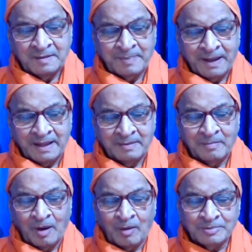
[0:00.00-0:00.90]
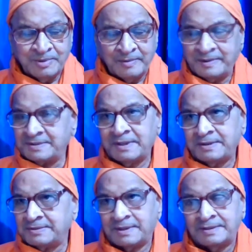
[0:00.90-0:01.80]
Reply, by observing
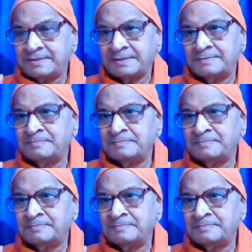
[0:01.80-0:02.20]
the result.